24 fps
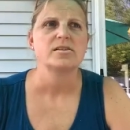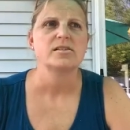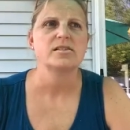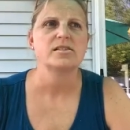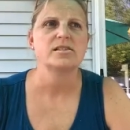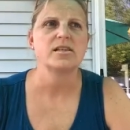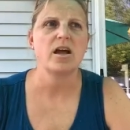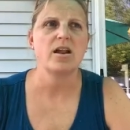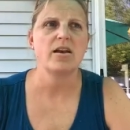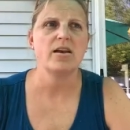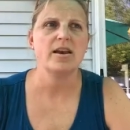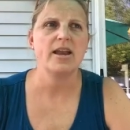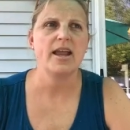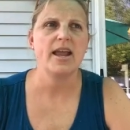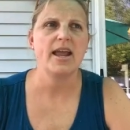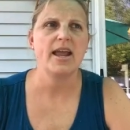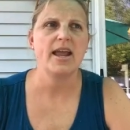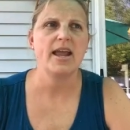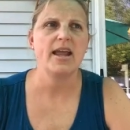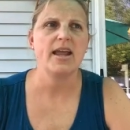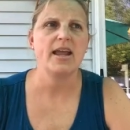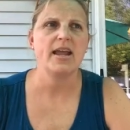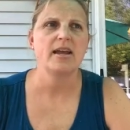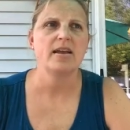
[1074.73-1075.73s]

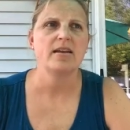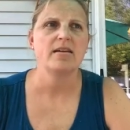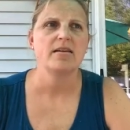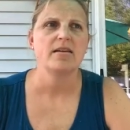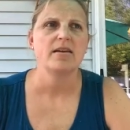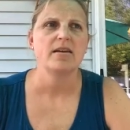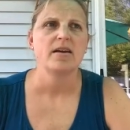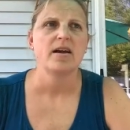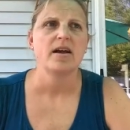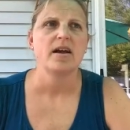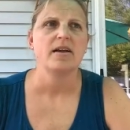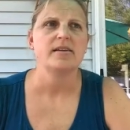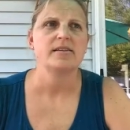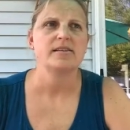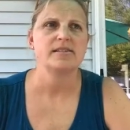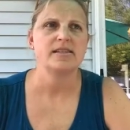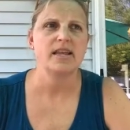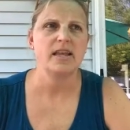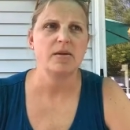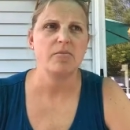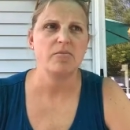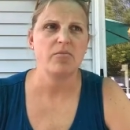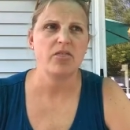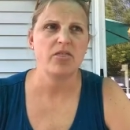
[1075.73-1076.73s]
Sunday,
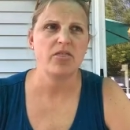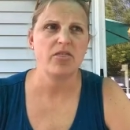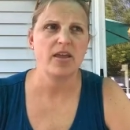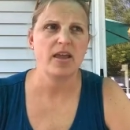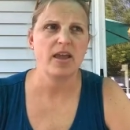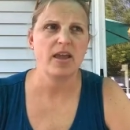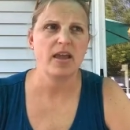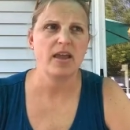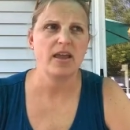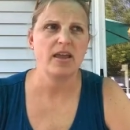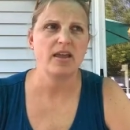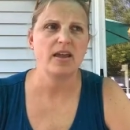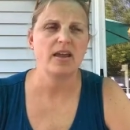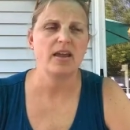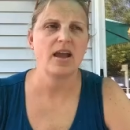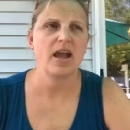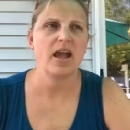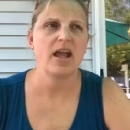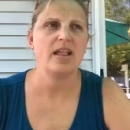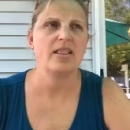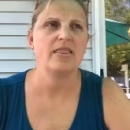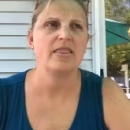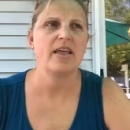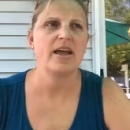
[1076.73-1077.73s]
same thing,
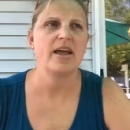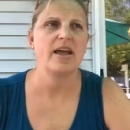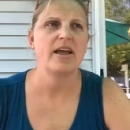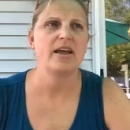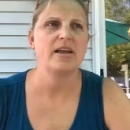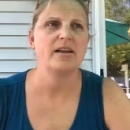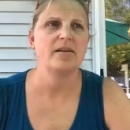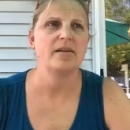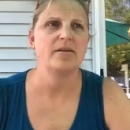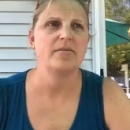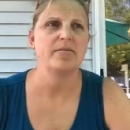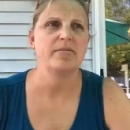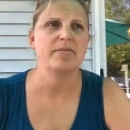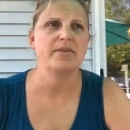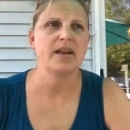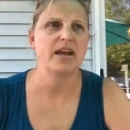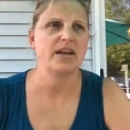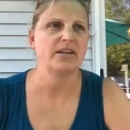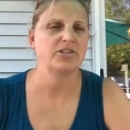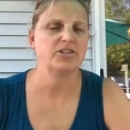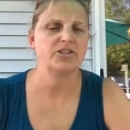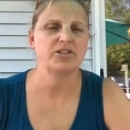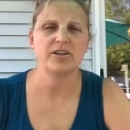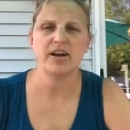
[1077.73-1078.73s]
and then
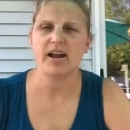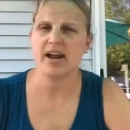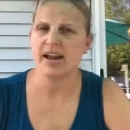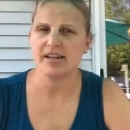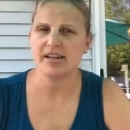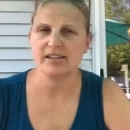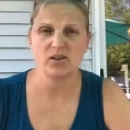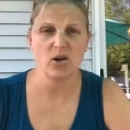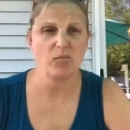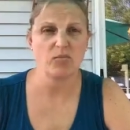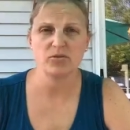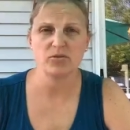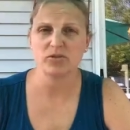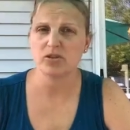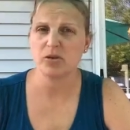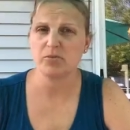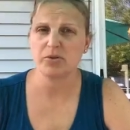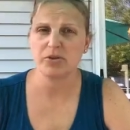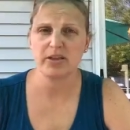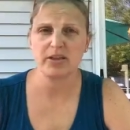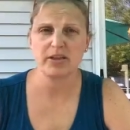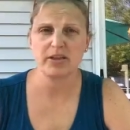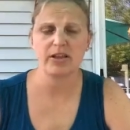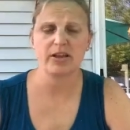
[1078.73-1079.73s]
yesterday it's almost
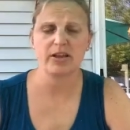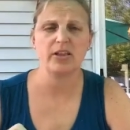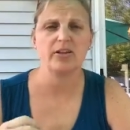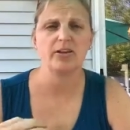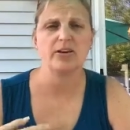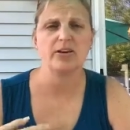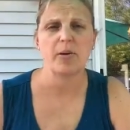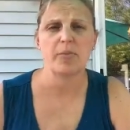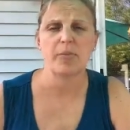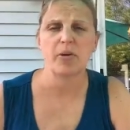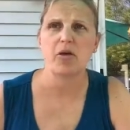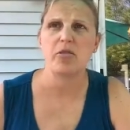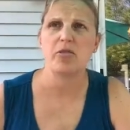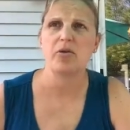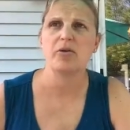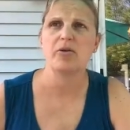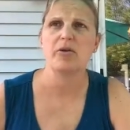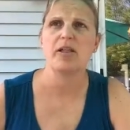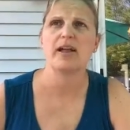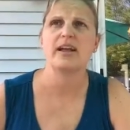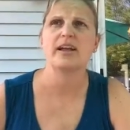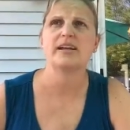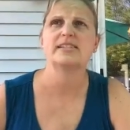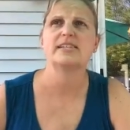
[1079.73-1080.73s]
completely cleared up, although
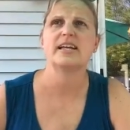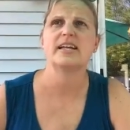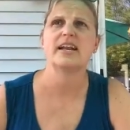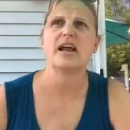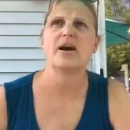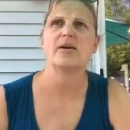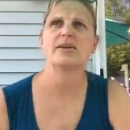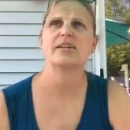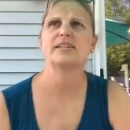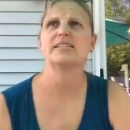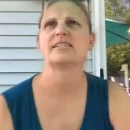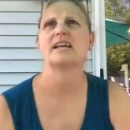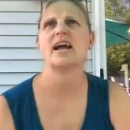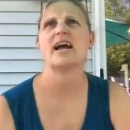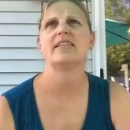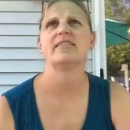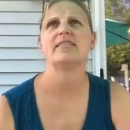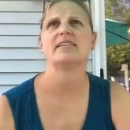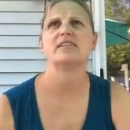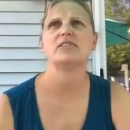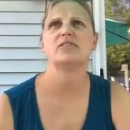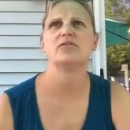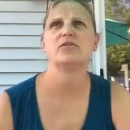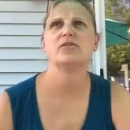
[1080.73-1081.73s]
like I said, now he's got
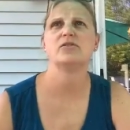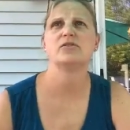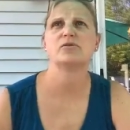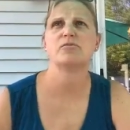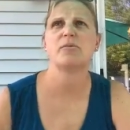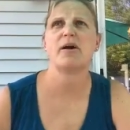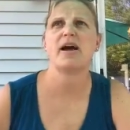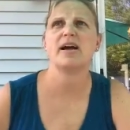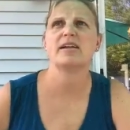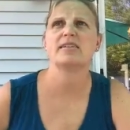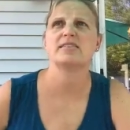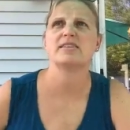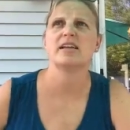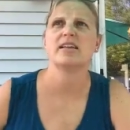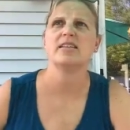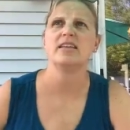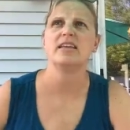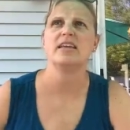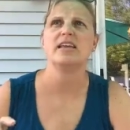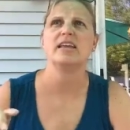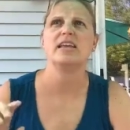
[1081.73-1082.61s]
these few spots on the